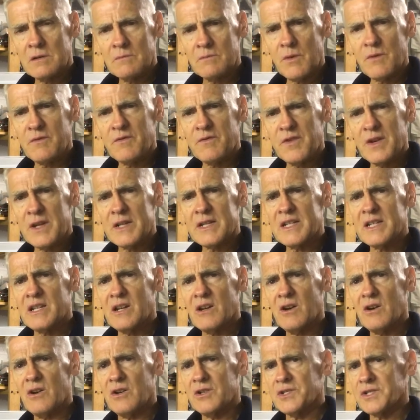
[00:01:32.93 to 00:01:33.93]
fairly
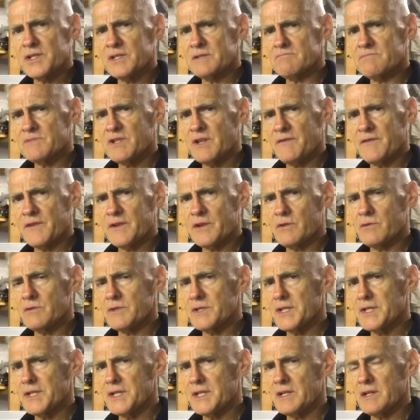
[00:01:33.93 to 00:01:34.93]
large and difficult, and
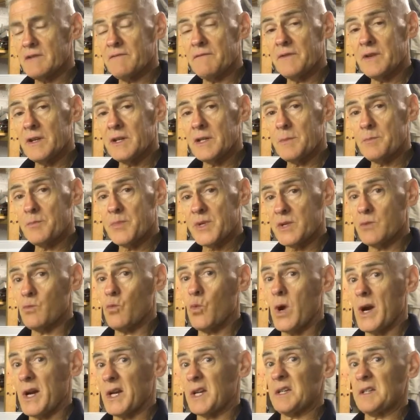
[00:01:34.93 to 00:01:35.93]
you need a fairly big
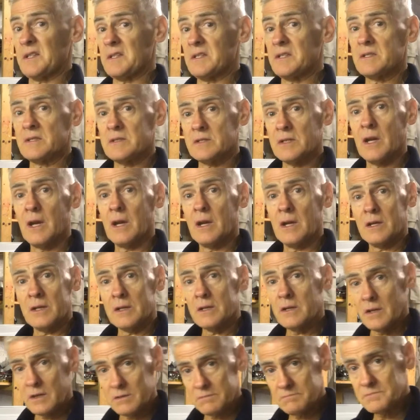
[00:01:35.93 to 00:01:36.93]
wagon,
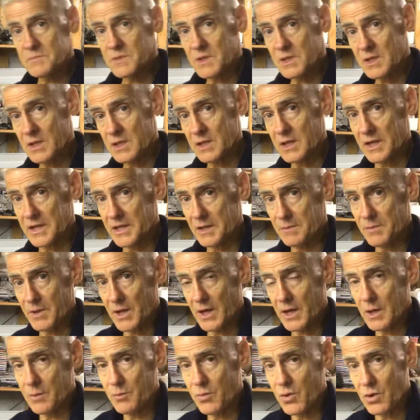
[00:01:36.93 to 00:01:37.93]
to take them down
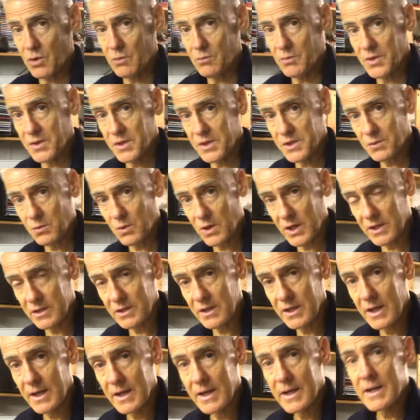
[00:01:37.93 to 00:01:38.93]
the pond. But this one,
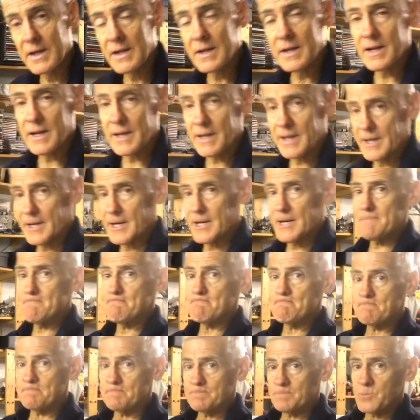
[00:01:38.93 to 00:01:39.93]

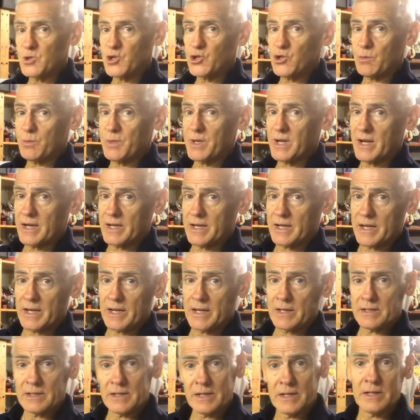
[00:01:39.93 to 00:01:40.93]
you should be able to get,
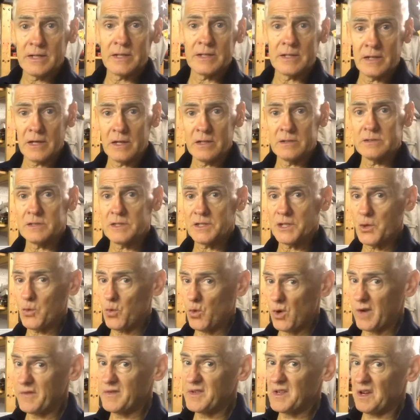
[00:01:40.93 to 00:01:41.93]
in your
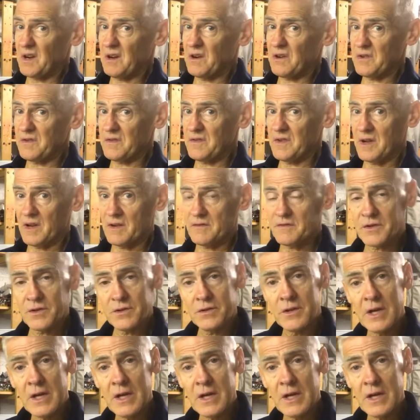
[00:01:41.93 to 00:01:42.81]
wife's car if you have to